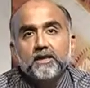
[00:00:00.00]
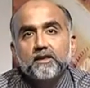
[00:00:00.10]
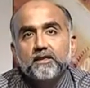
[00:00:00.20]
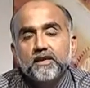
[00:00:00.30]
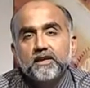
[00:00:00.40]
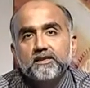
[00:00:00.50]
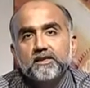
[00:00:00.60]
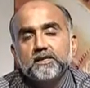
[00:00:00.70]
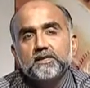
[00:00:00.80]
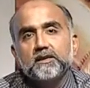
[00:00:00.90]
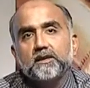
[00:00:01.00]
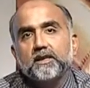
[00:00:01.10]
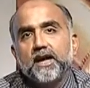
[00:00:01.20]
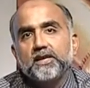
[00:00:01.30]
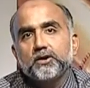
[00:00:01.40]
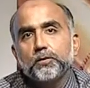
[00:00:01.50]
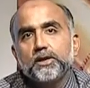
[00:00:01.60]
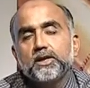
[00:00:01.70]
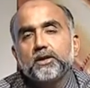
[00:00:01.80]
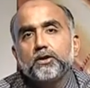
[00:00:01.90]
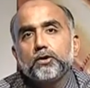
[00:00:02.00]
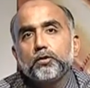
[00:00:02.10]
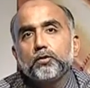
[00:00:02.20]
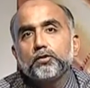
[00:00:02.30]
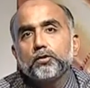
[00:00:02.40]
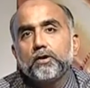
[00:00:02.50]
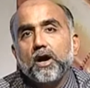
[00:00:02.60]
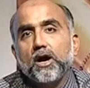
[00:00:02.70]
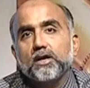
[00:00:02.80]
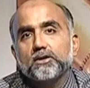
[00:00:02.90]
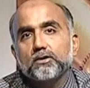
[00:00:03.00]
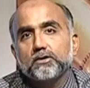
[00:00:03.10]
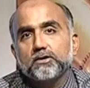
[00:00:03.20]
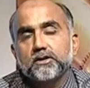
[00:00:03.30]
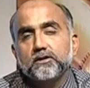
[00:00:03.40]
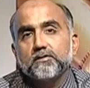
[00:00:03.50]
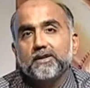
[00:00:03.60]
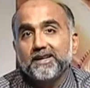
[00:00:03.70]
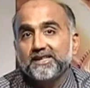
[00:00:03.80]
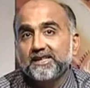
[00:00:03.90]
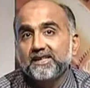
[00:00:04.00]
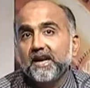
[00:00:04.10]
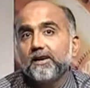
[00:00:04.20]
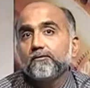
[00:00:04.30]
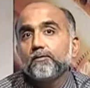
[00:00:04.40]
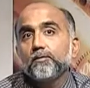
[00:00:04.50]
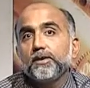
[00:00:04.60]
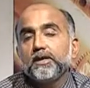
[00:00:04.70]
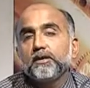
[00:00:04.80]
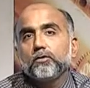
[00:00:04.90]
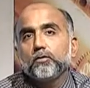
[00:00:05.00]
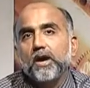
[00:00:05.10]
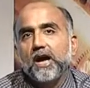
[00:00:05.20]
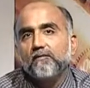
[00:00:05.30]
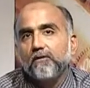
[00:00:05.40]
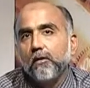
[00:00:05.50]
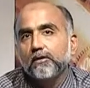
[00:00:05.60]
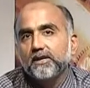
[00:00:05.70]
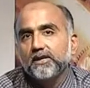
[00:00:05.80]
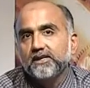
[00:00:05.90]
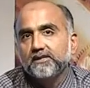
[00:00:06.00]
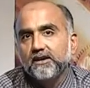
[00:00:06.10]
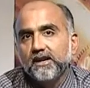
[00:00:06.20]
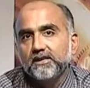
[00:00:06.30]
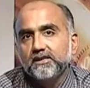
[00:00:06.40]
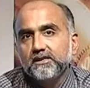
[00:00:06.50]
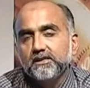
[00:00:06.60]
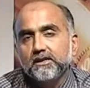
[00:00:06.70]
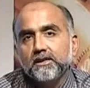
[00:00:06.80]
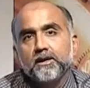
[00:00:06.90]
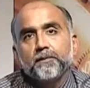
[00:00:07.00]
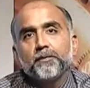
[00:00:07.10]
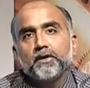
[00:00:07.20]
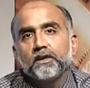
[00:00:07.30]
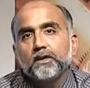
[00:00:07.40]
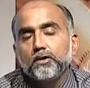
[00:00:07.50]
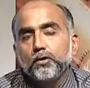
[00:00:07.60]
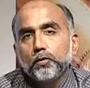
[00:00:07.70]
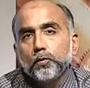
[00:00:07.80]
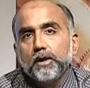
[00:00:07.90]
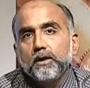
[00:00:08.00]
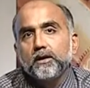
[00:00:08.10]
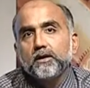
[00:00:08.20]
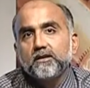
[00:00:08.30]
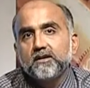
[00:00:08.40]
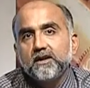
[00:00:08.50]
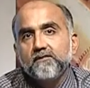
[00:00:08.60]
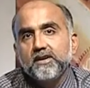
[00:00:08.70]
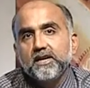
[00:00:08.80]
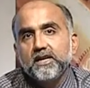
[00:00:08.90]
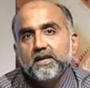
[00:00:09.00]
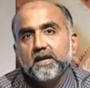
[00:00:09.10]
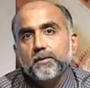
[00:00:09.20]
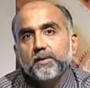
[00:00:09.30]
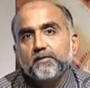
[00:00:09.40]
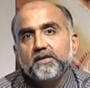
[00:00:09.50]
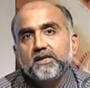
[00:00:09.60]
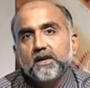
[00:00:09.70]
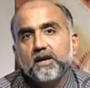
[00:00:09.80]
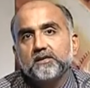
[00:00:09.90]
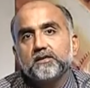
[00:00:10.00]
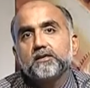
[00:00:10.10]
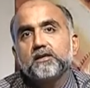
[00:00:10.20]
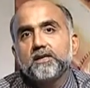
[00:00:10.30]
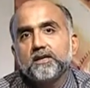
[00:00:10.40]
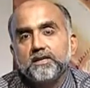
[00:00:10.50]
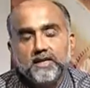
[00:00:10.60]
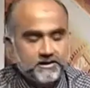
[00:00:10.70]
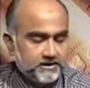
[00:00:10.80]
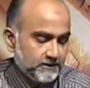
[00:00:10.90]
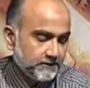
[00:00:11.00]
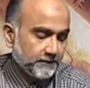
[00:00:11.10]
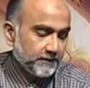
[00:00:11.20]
The thing is this, that's where you should ask yourself, is it time for me to have alternate strategies? You will definitely come up with the answer, yes.